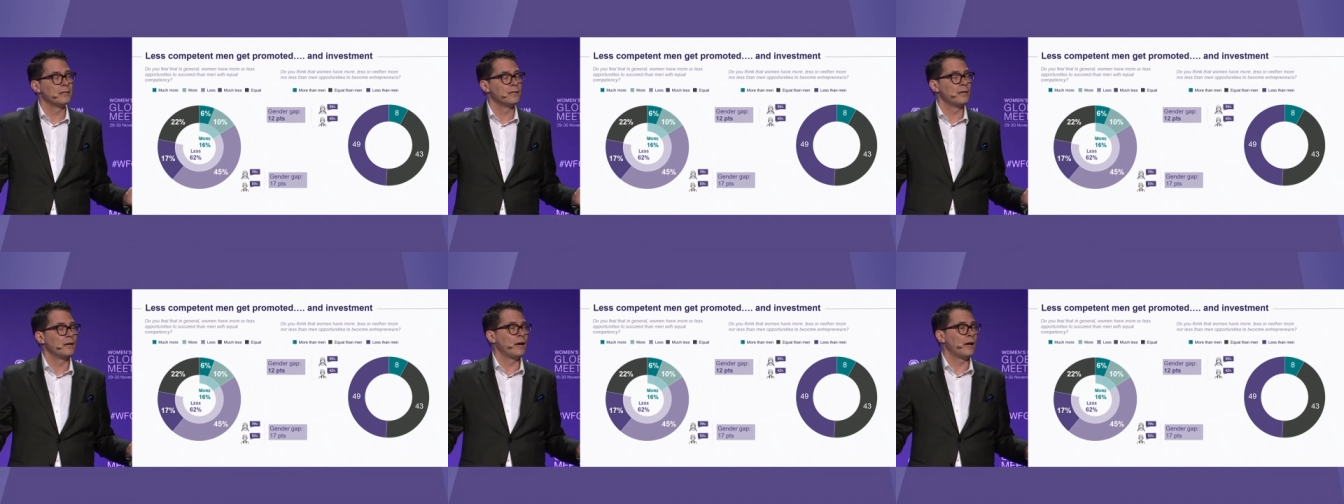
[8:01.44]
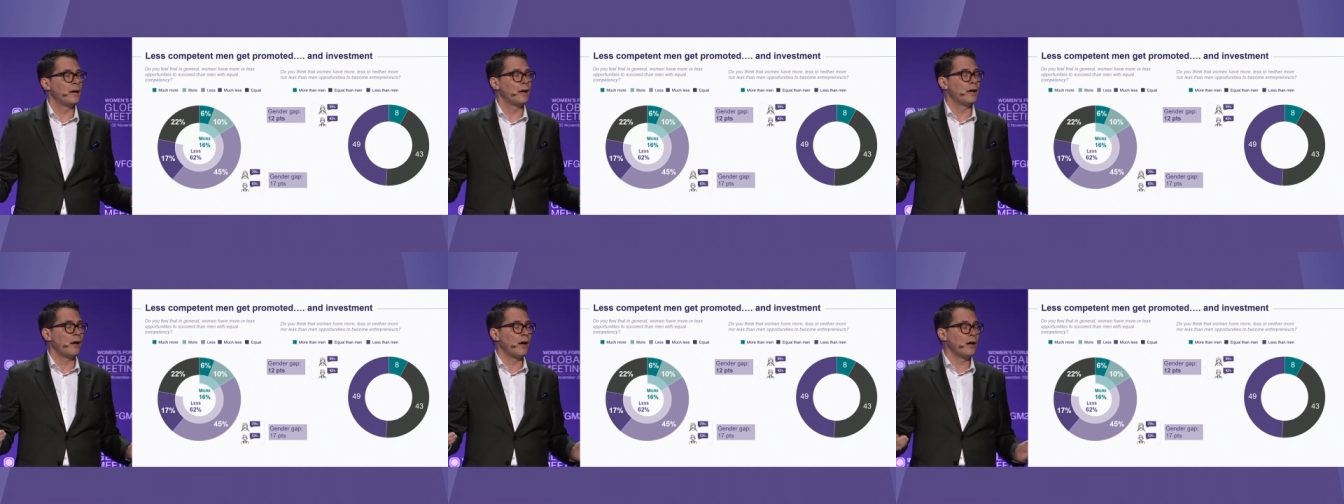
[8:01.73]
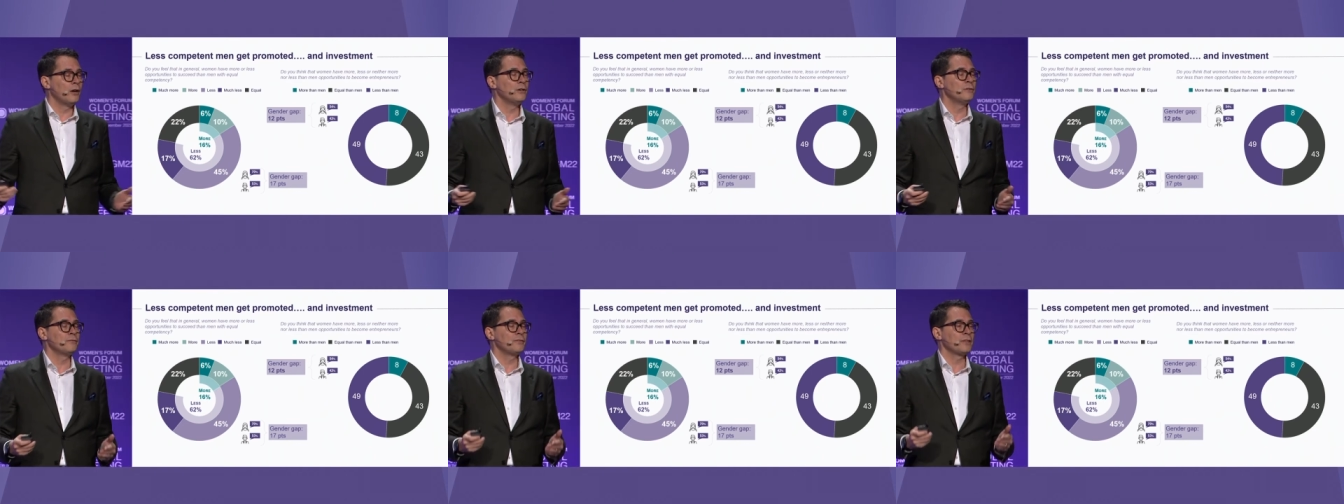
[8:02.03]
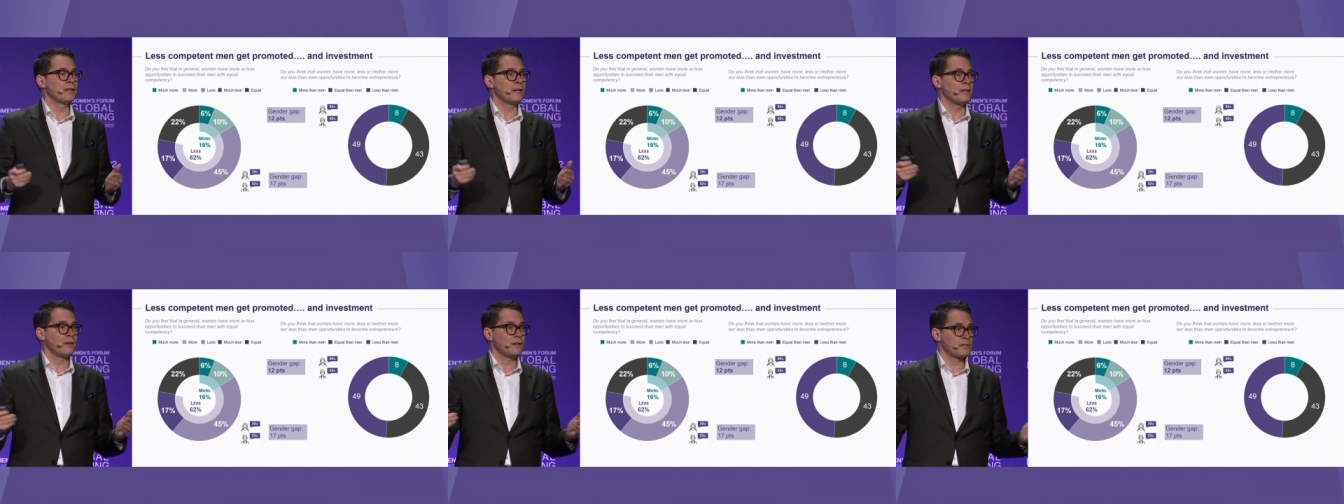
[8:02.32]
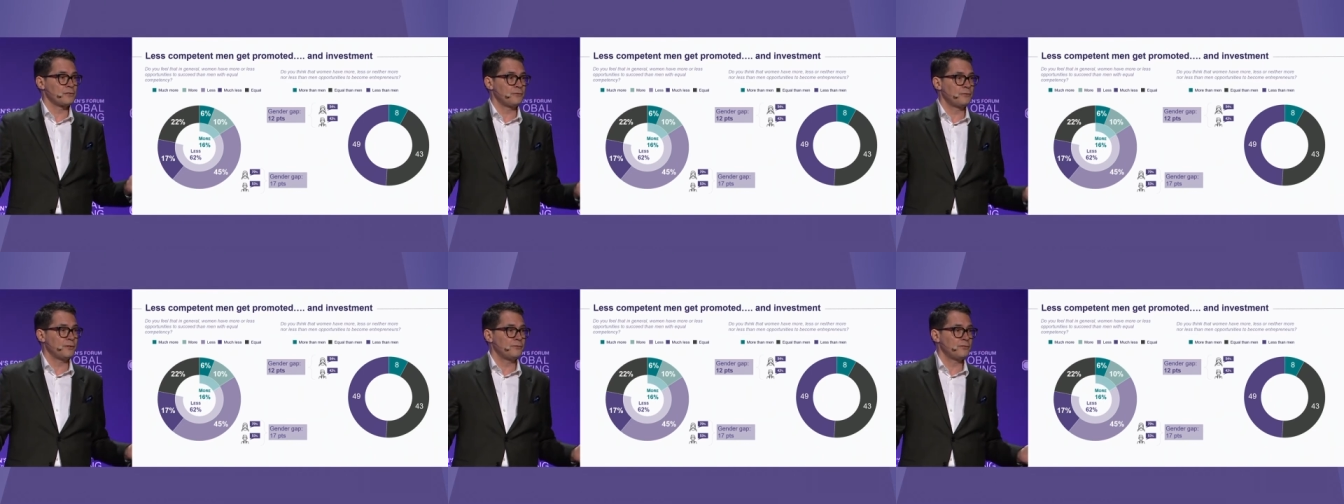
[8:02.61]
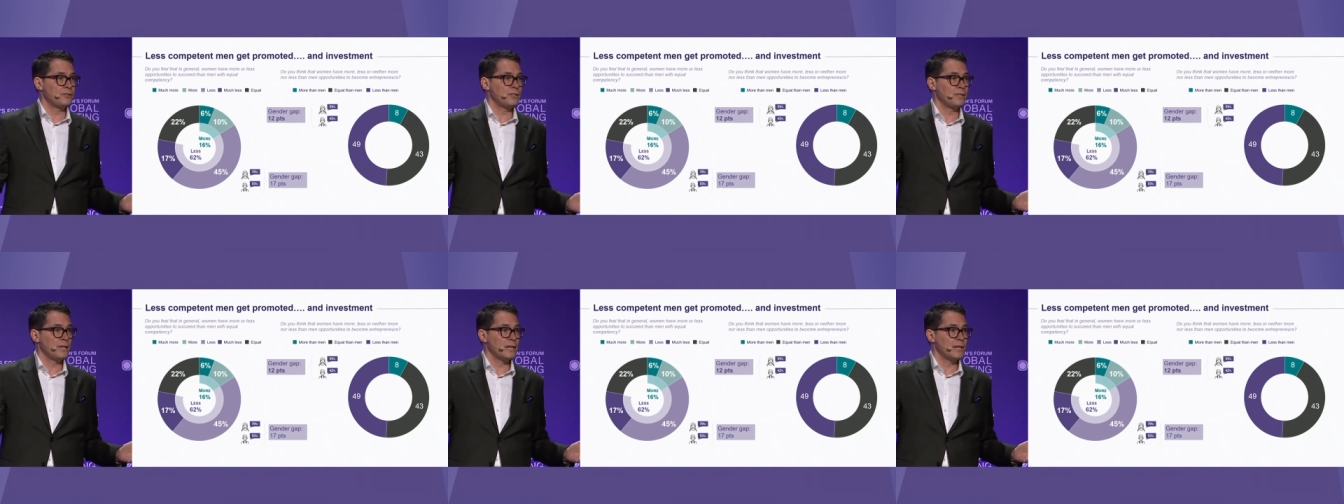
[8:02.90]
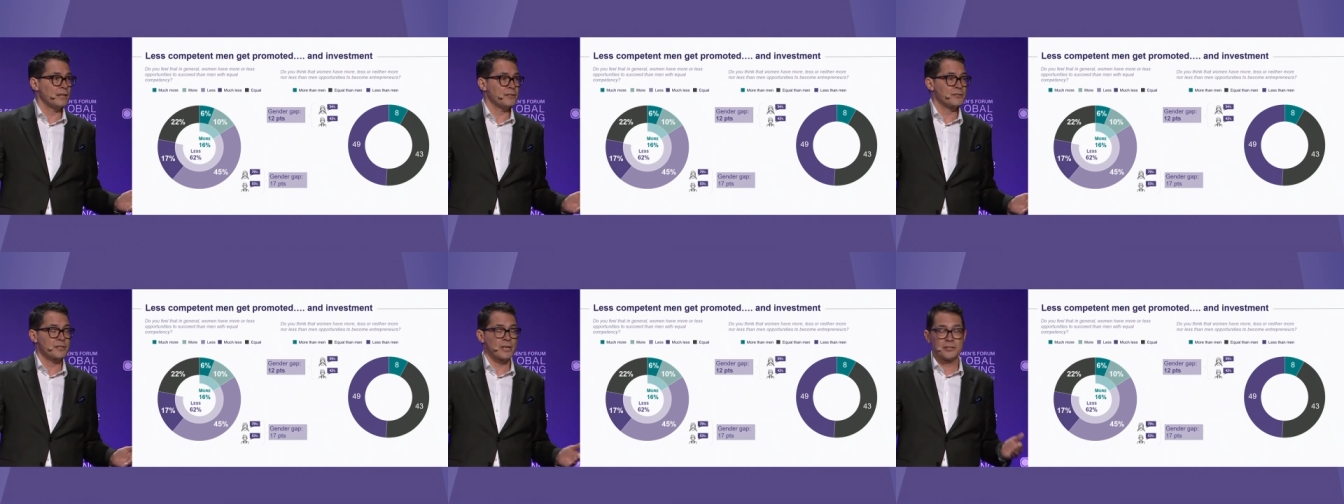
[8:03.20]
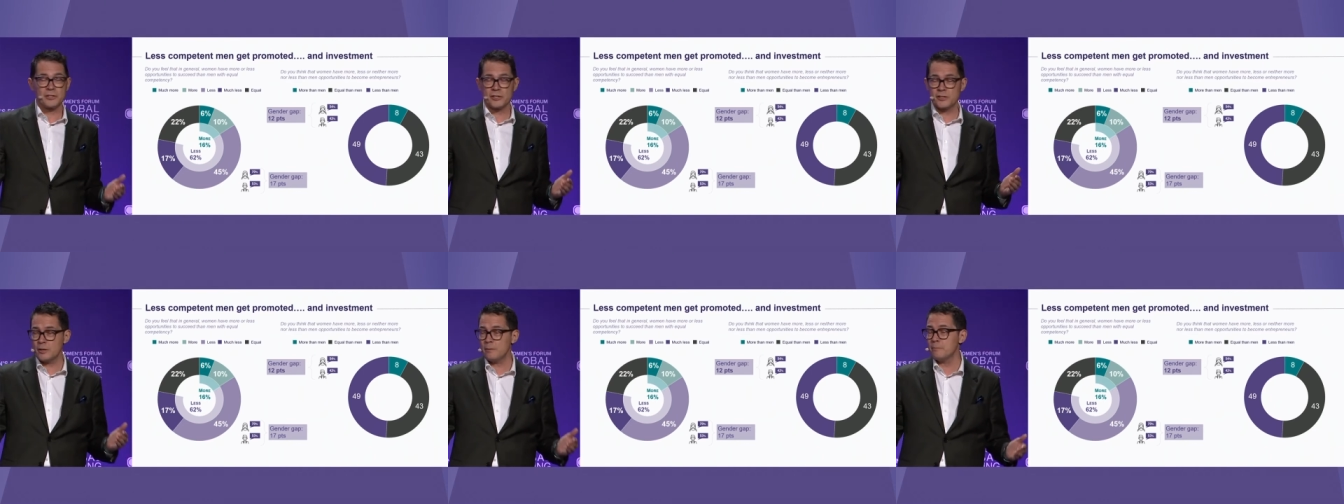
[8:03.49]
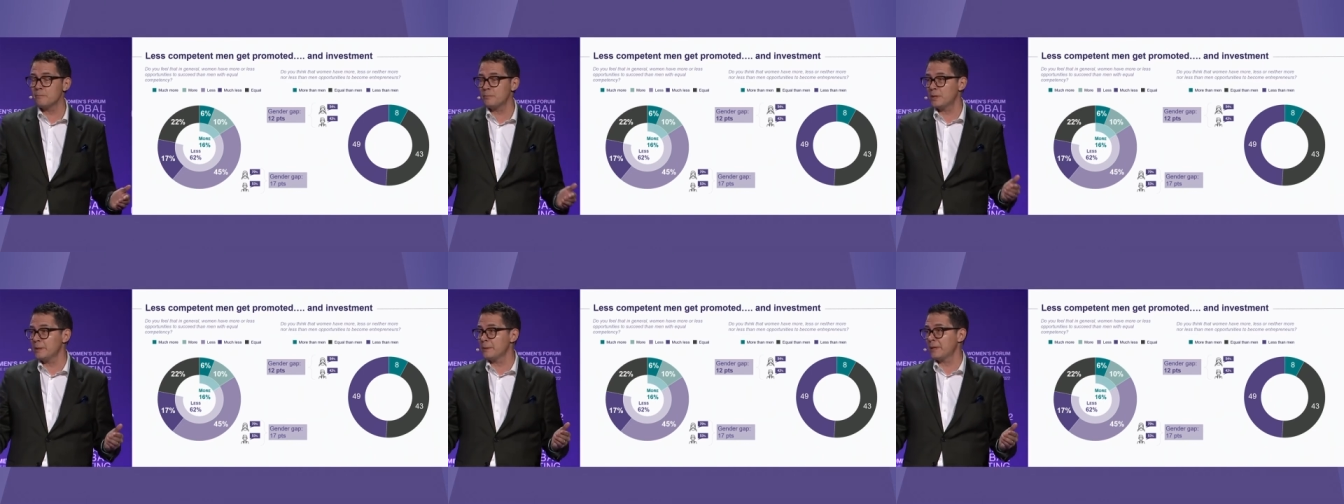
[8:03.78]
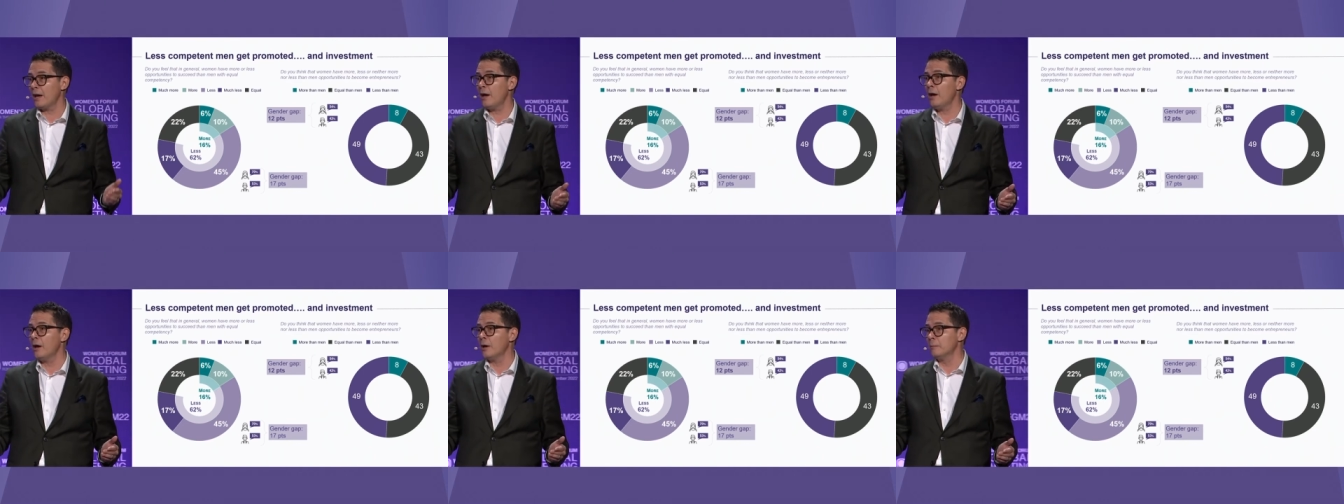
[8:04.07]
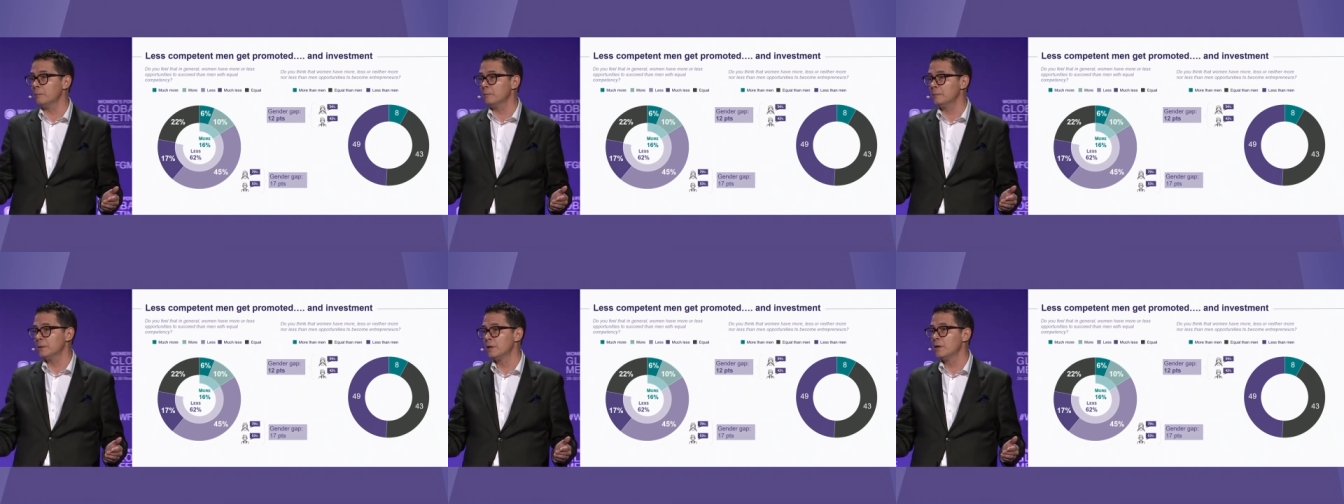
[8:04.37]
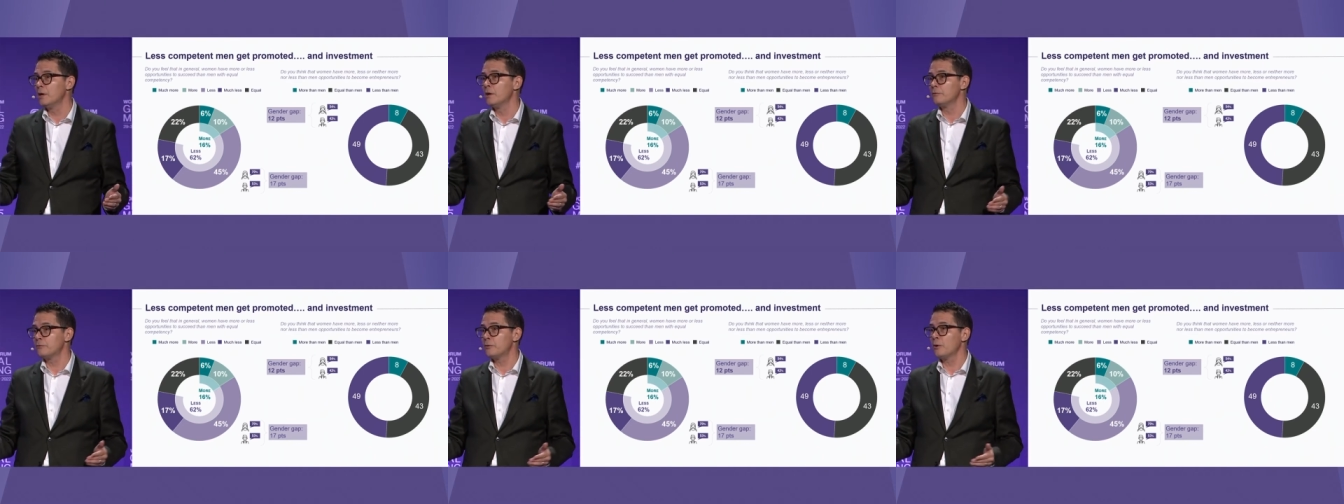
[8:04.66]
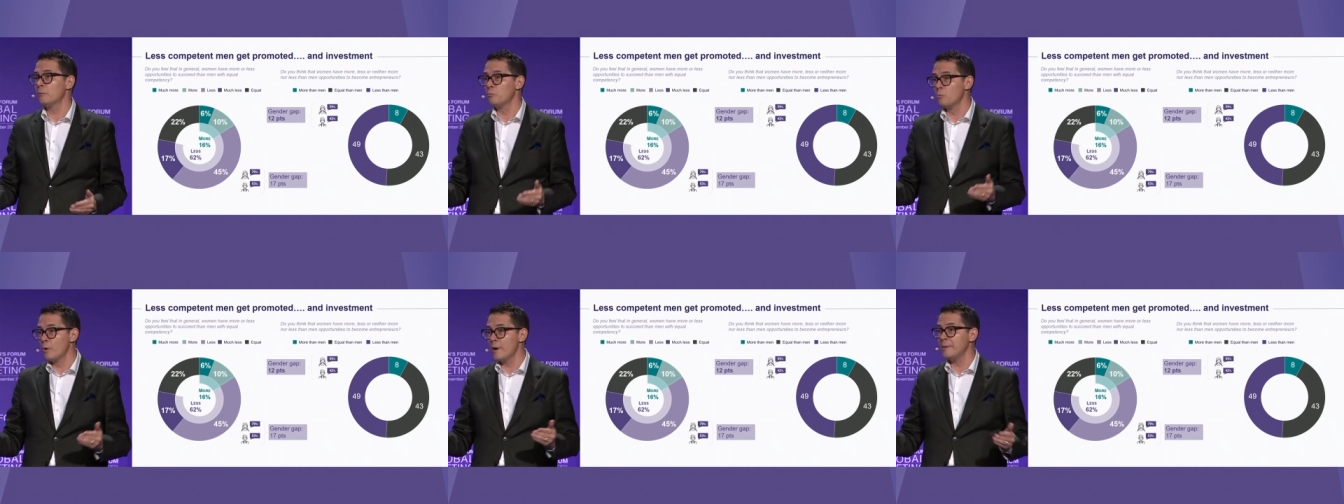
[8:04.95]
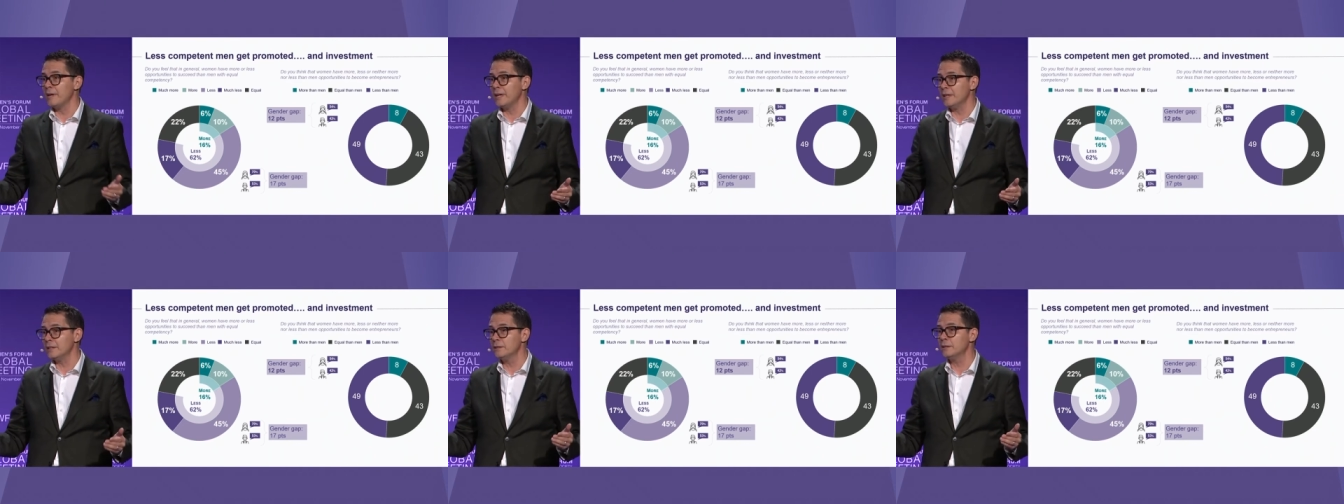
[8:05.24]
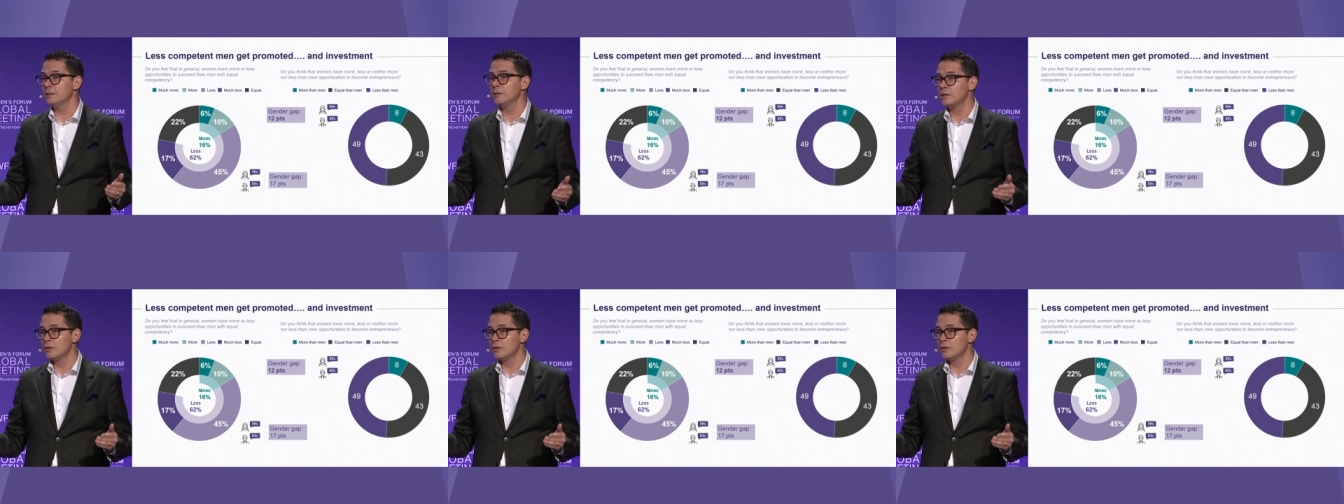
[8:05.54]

over the last 50 years has simply come from women